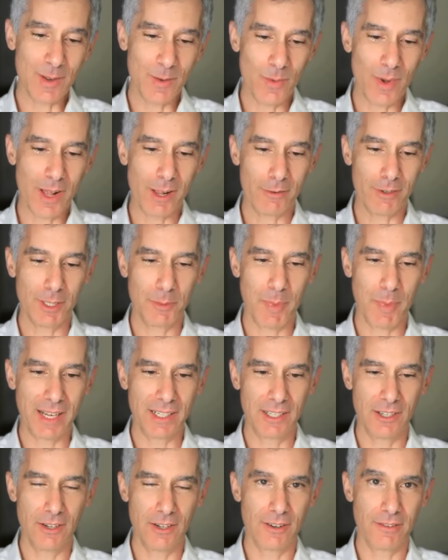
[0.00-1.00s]

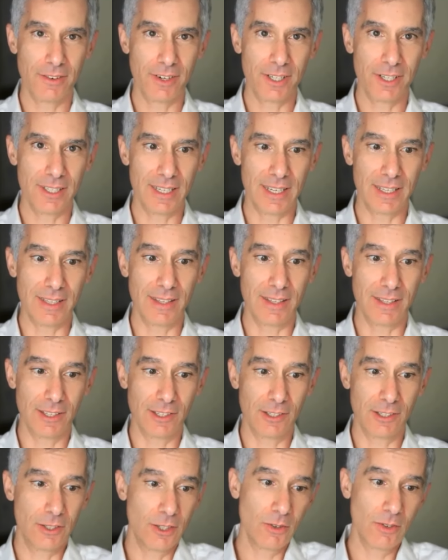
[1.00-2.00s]
well-respected university.
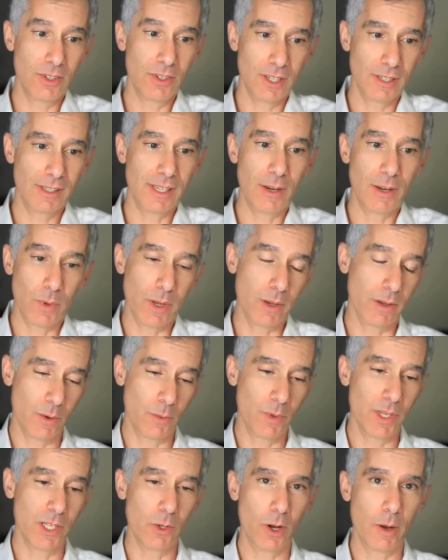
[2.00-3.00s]
The students just said,
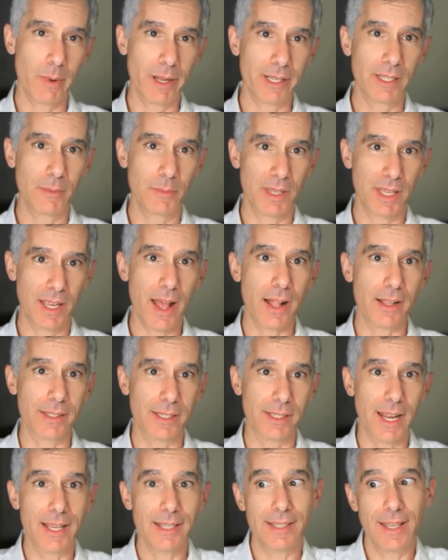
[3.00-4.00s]
"Can we talk about something
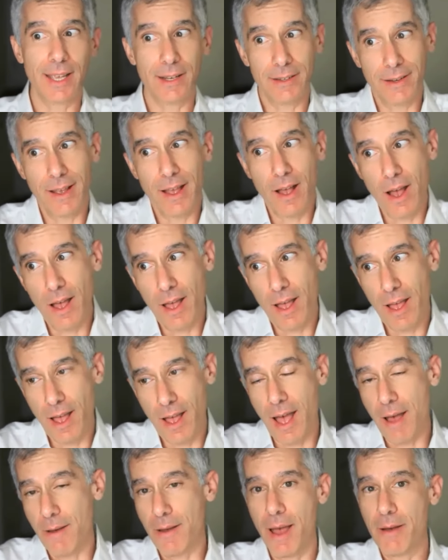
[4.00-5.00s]
else?" And I said,
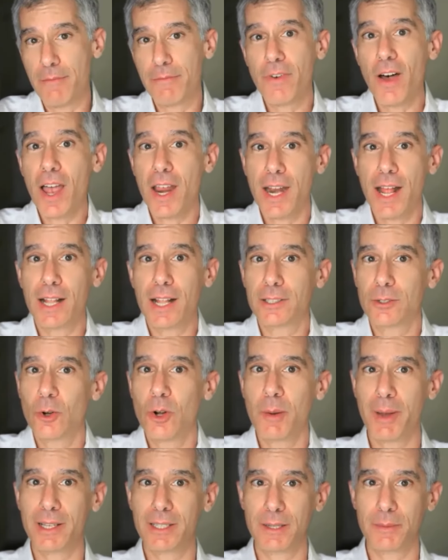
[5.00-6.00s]
I, am fine. I'll talk
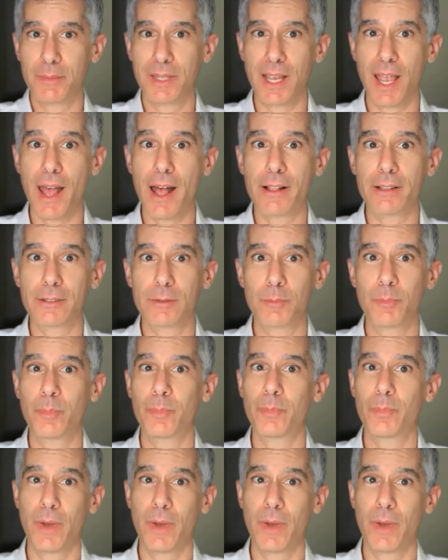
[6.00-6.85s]
about something else.